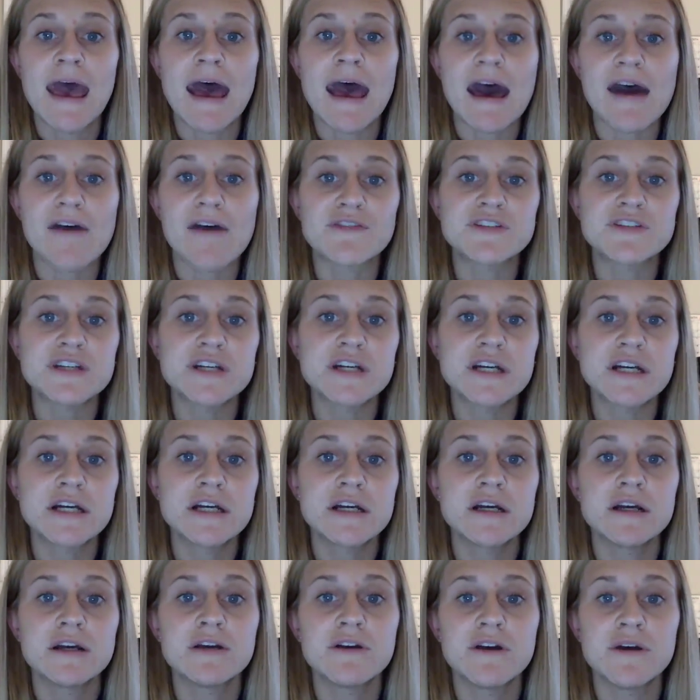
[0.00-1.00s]

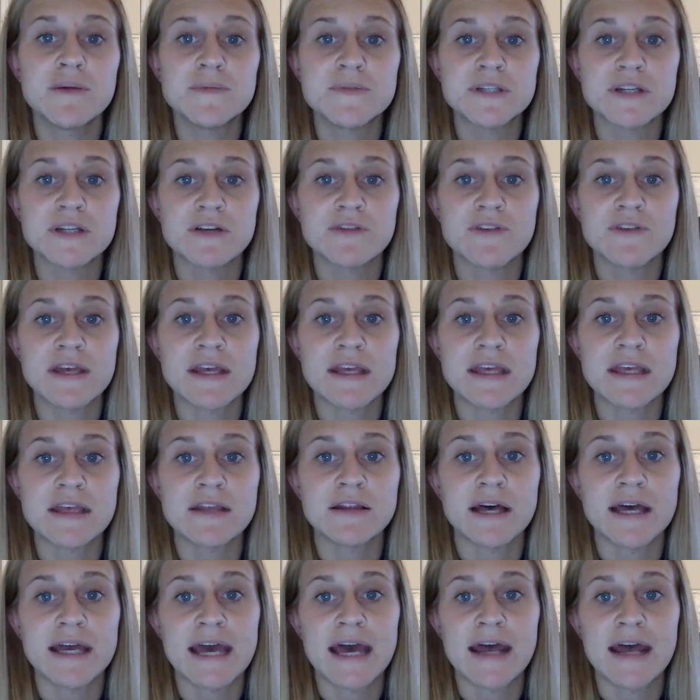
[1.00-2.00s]
After observing,
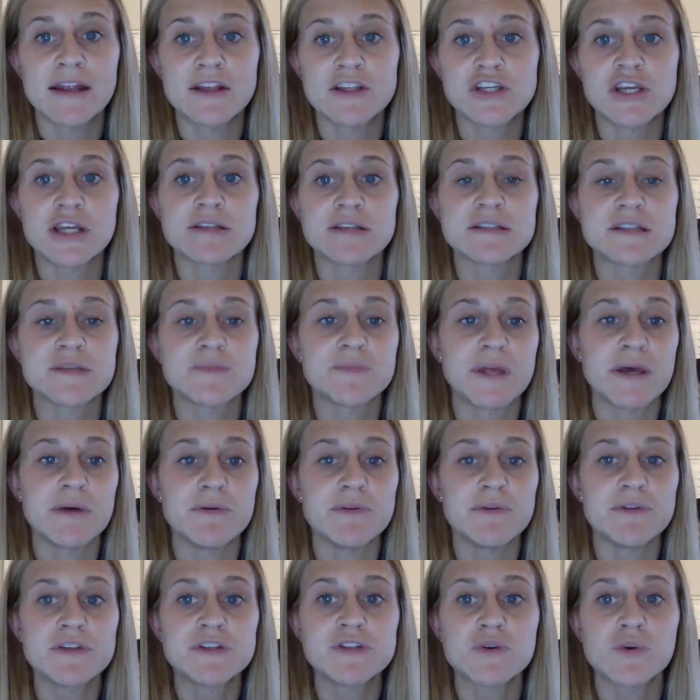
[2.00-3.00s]
Eli had a chance to play
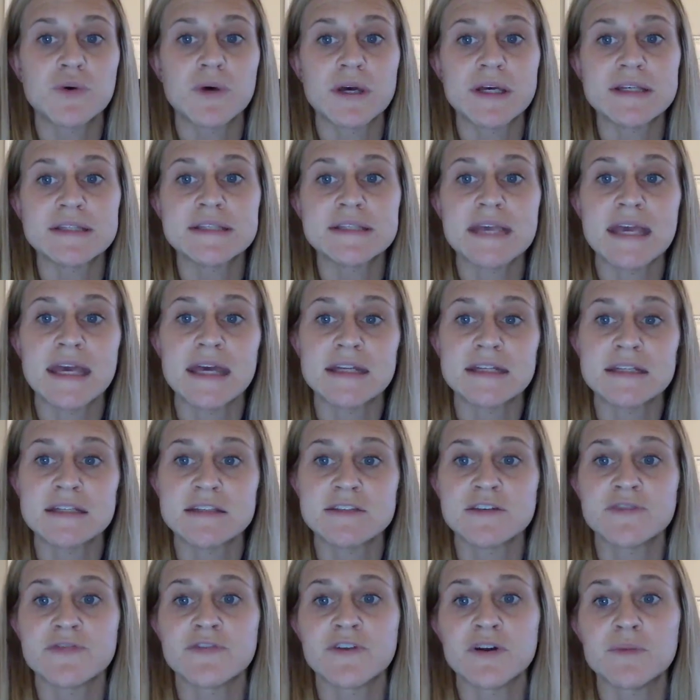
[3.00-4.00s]
with the toys, and
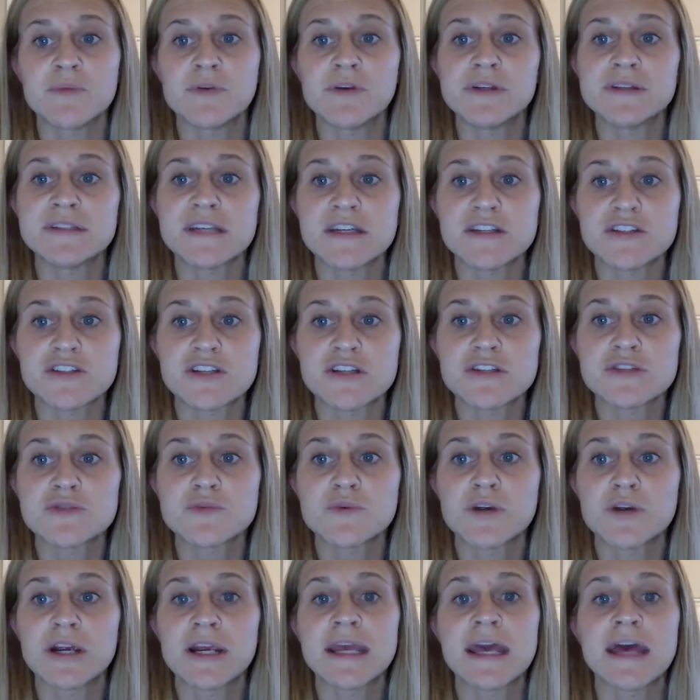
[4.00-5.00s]
his verbalizations
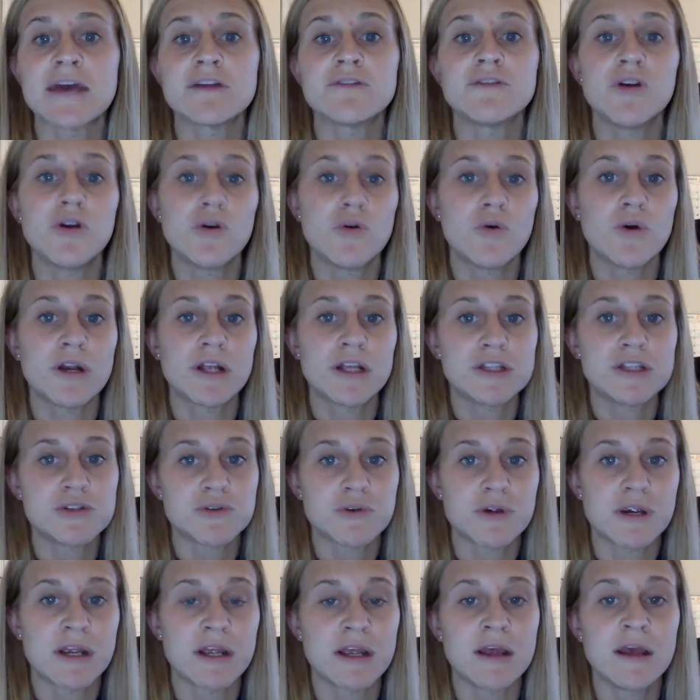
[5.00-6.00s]
were again recorded
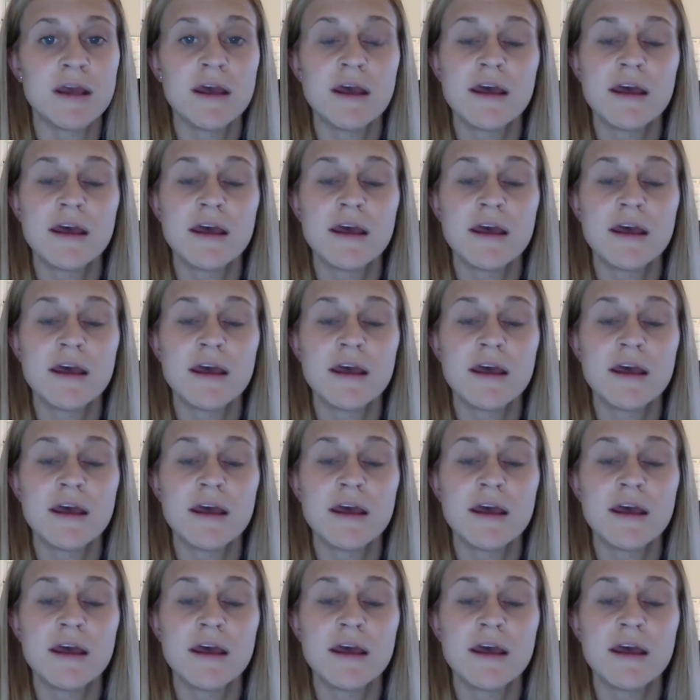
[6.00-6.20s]
during